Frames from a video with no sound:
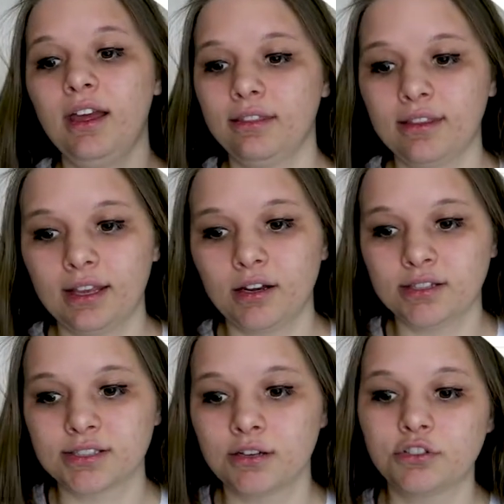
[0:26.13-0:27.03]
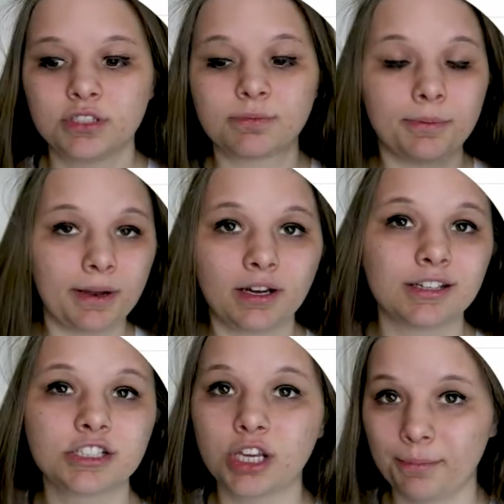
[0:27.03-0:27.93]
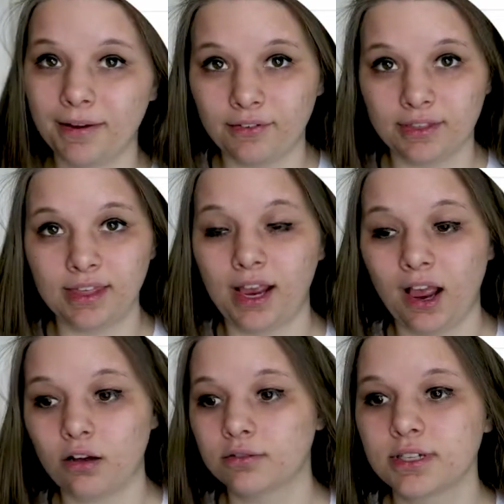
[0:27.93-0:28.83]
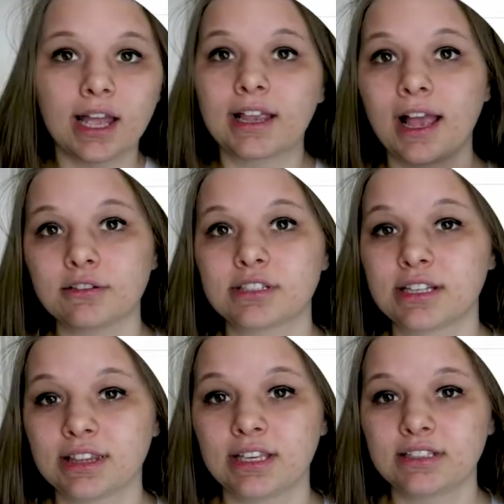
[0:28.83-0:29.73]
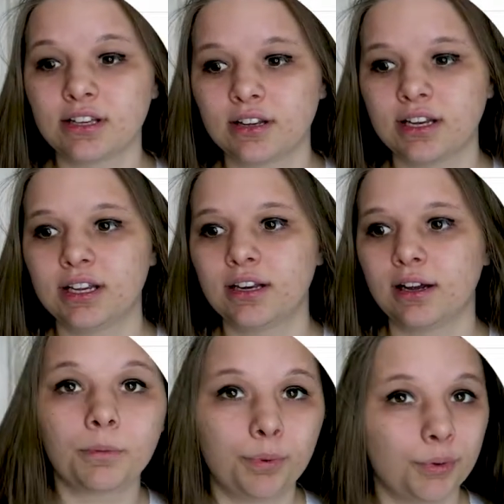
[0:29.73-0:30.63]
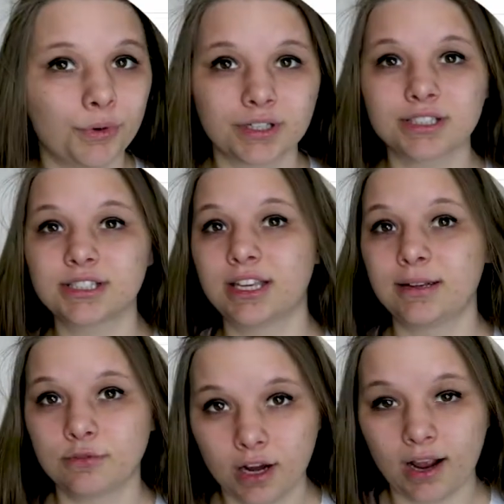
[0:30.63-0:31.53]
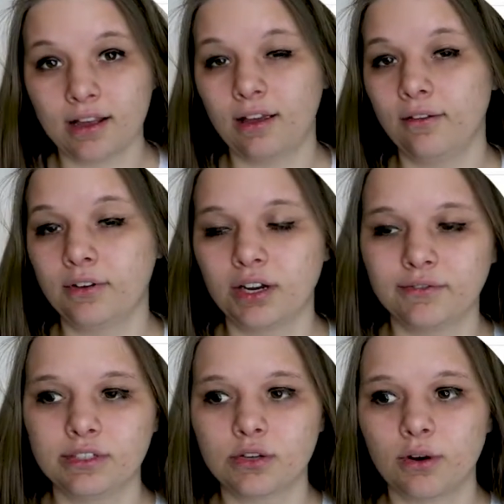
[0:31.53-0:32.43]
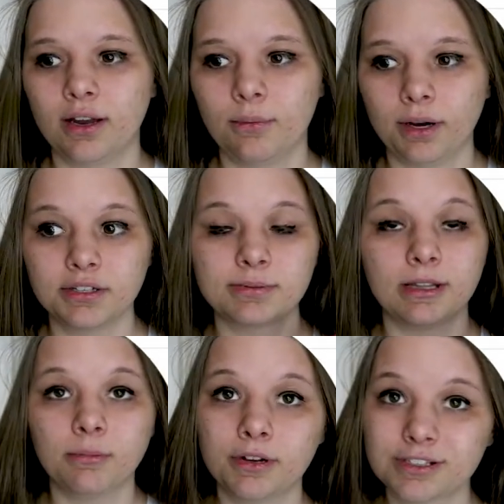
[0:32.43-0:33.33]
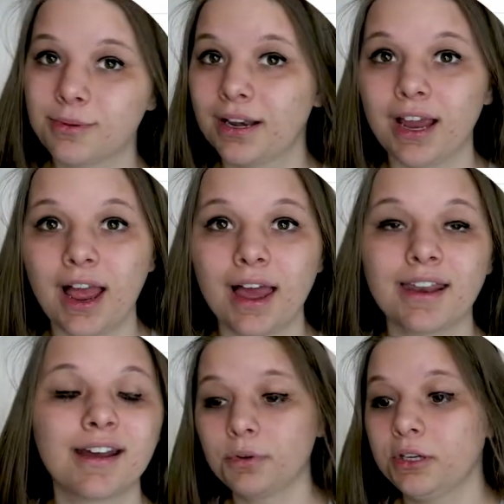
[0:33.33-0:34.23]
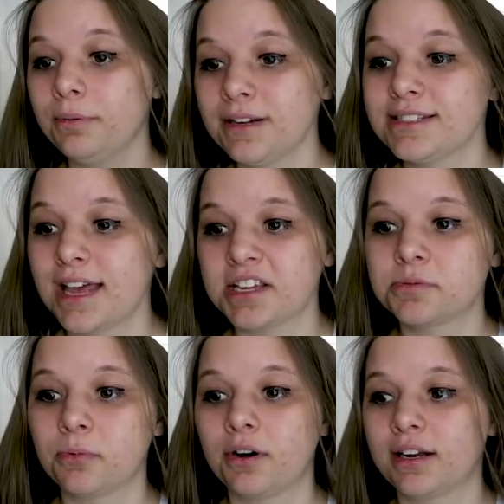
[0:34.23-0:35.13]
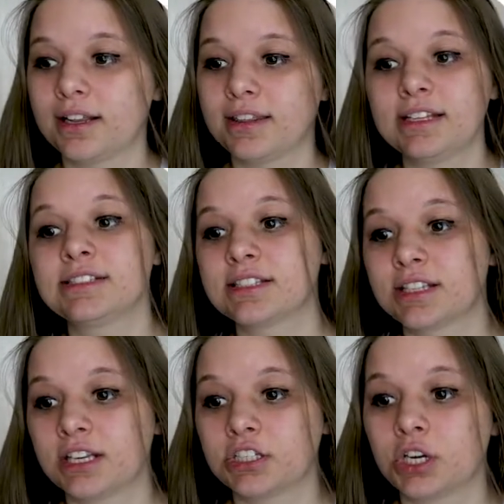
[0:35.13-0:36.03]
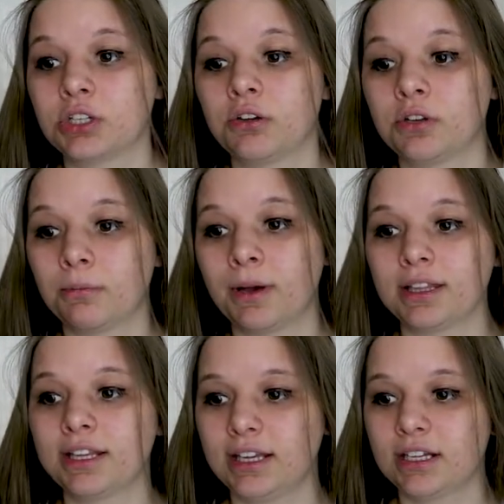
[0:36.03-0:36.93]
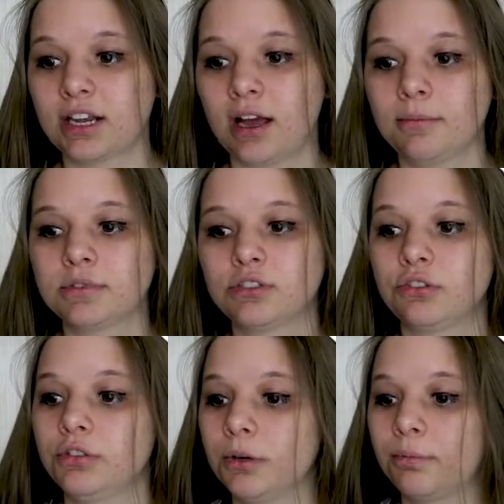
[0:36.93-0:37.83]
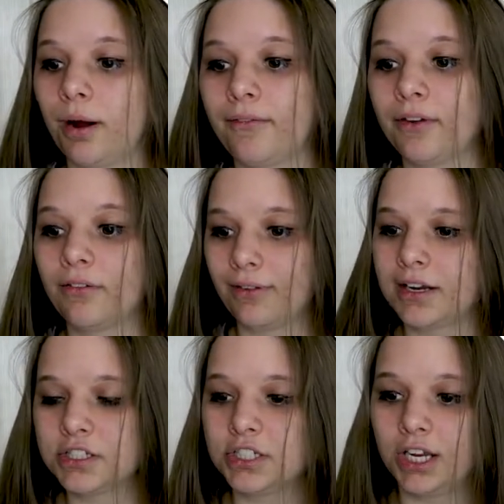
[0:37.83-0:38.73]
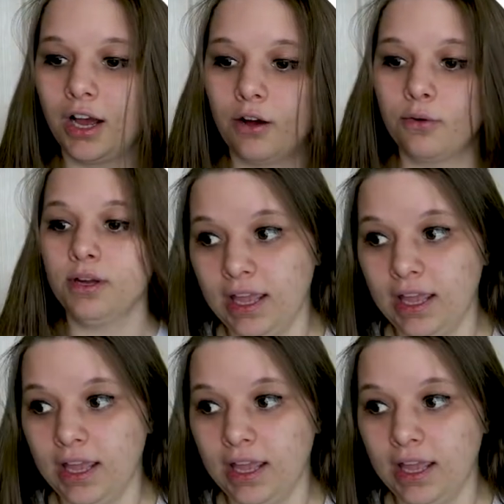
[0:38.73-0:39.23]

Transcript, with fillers: And then also just preparing to ship everything out. Accounting things on it, reports to keep track of your inventory, where you spend the most money at. So when you press dashboard, this is gonna show you your monthly income to your profit ratio.